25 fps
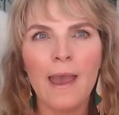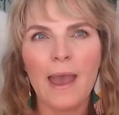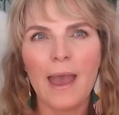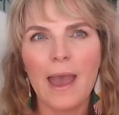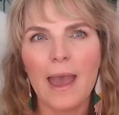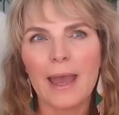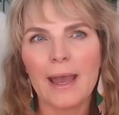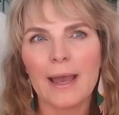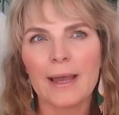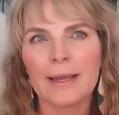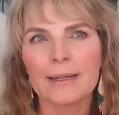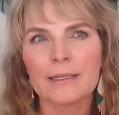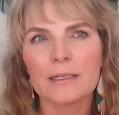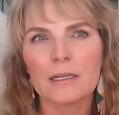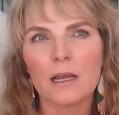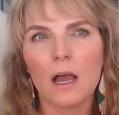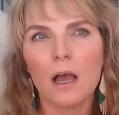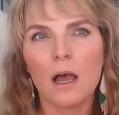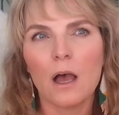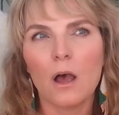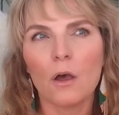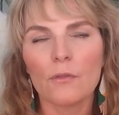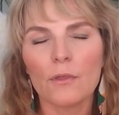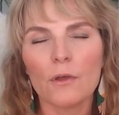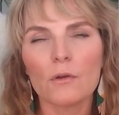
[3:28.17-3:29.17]
And
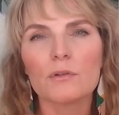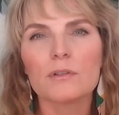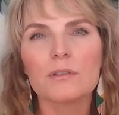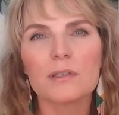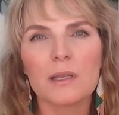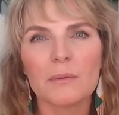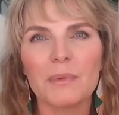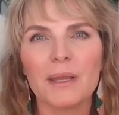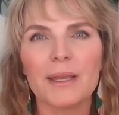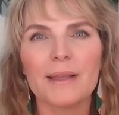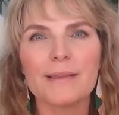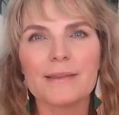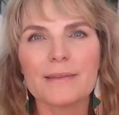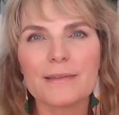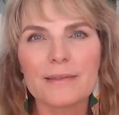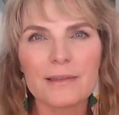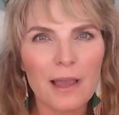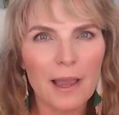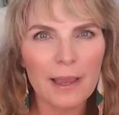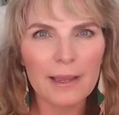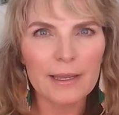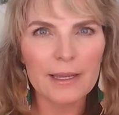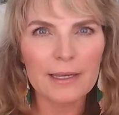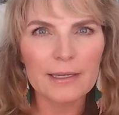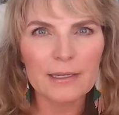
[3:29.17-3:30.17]
although some
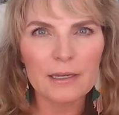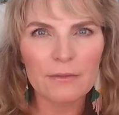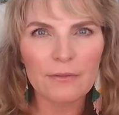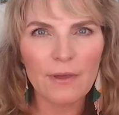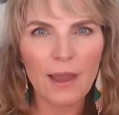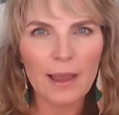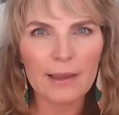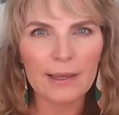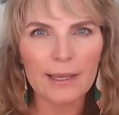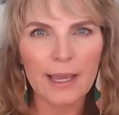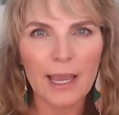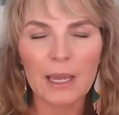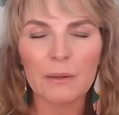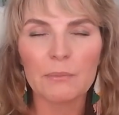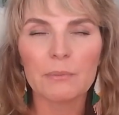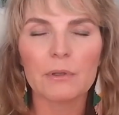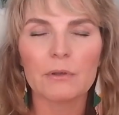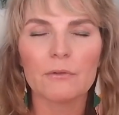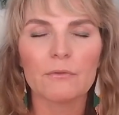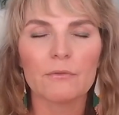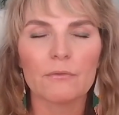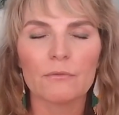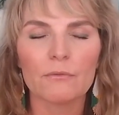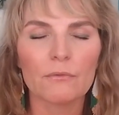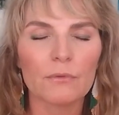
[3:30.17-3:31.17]
insight into that can
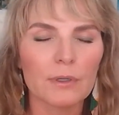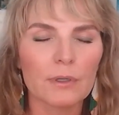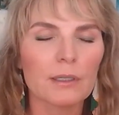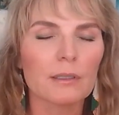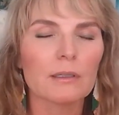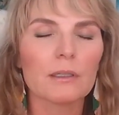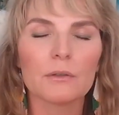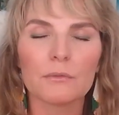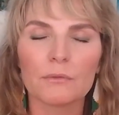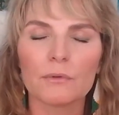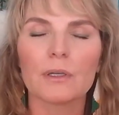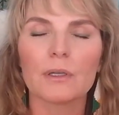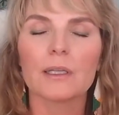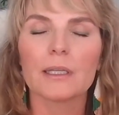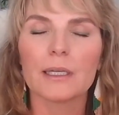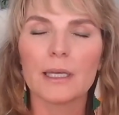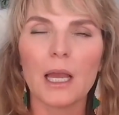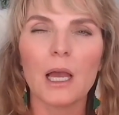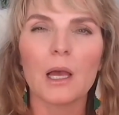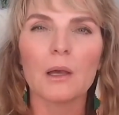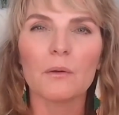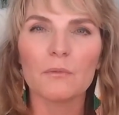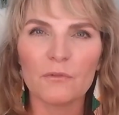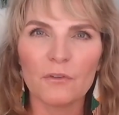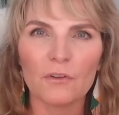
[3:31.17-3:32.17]
be really, really
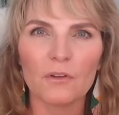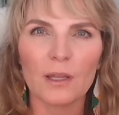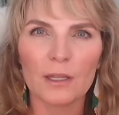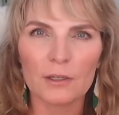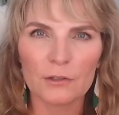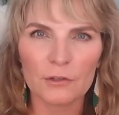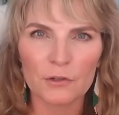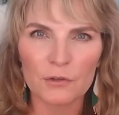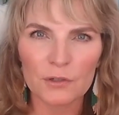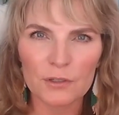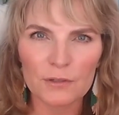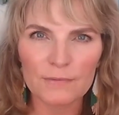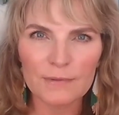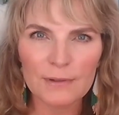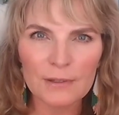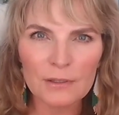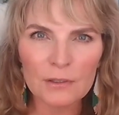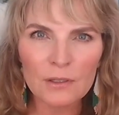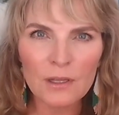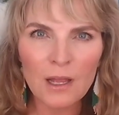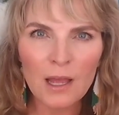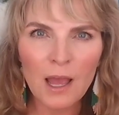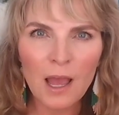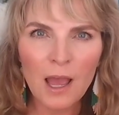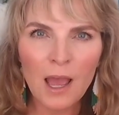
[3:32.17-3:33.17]
helpful and
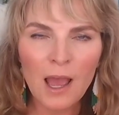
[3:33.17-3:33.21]
useful,